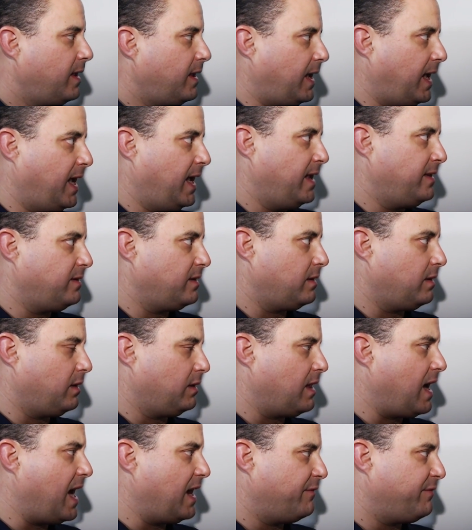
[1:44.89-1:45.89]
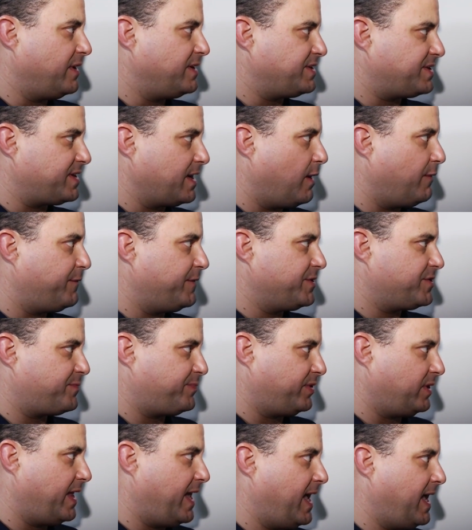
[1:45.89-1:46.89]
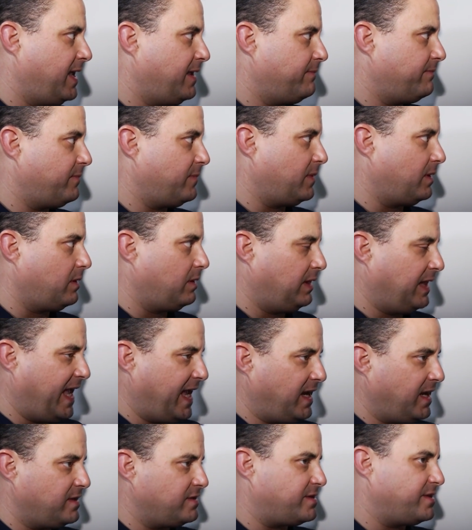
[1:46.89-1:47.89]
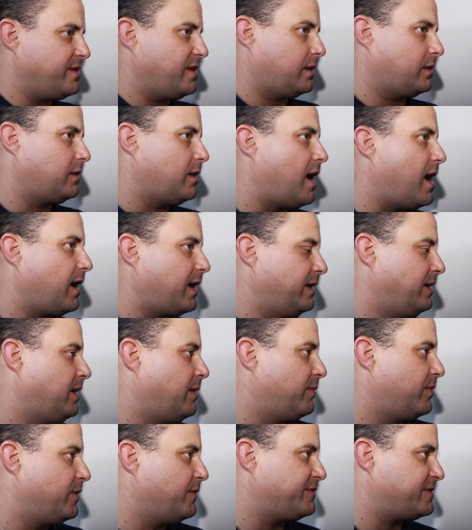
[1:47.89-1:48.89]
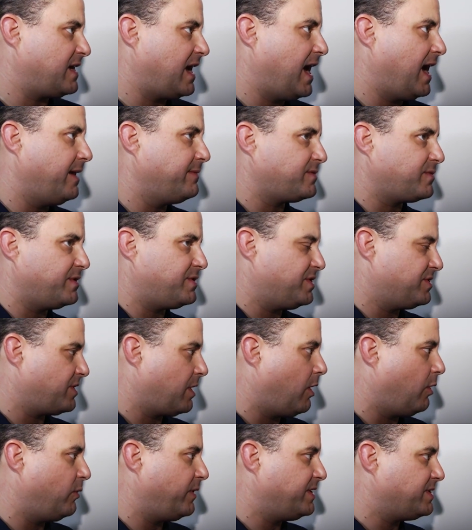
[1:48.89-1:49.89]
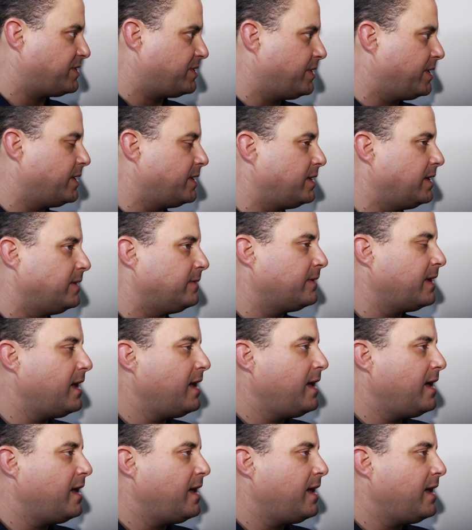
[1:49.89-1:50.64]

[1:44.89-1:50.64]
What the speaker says: and a lot of unselfish play late into the clock a number of times, which is always good, and